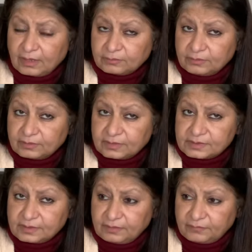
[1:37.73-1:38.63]
outlook is
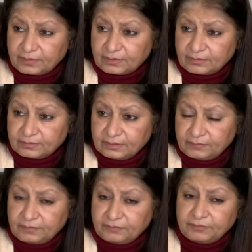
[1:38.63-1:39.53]
really very good
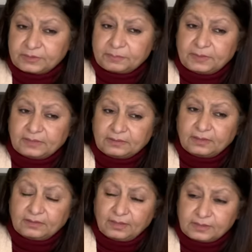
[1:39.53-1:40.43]
even if you spend
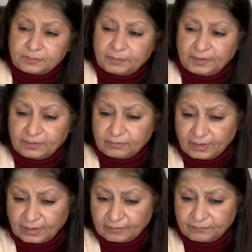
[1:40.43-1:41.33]
the last penny you
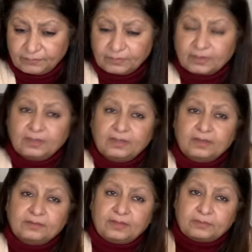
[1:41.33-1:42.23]
have you're going to
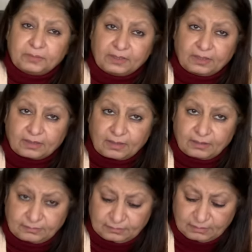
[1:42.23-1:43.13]
earn that money
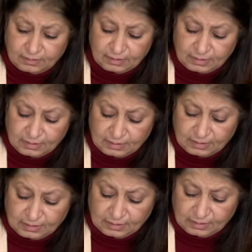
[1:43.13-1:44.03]
again
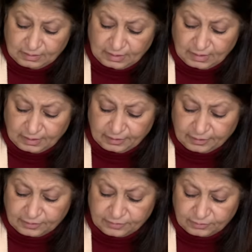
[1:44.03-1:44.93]
and i
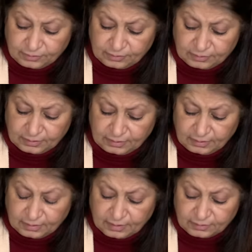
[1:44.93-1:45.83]
get here don't
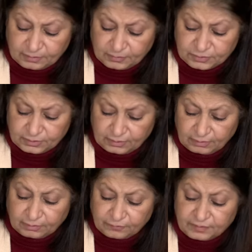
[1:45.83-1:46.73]
really get
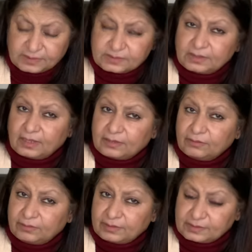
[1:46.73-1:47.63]
emotional or fixed like you
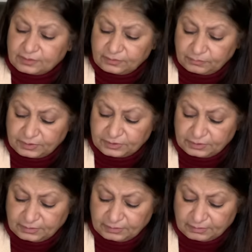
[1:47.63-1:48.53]
know on a
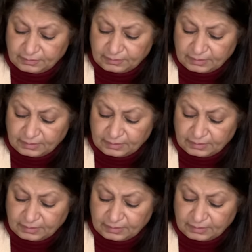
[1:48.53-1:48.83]
situation here